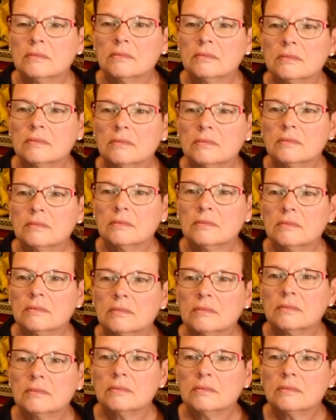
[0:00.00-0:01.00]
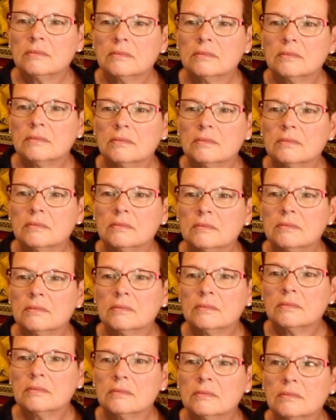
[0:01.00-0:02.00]

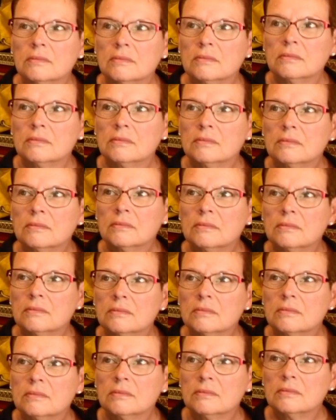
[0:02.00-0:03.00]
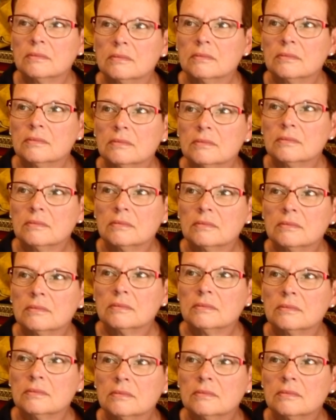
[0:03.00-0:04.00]

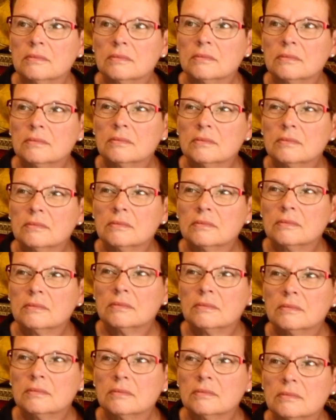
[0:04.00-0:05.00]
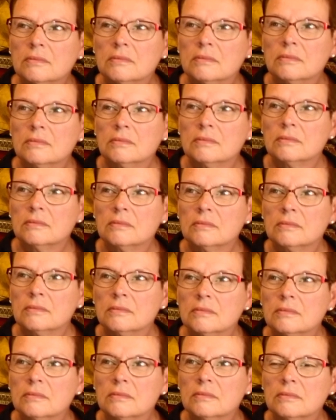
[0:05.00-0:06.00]

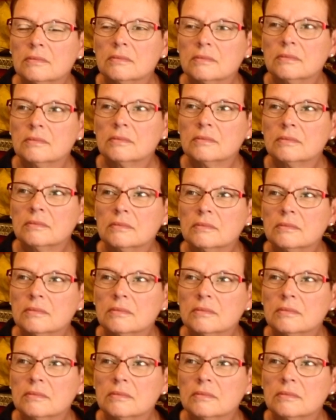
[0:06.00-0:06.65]
(not speaking)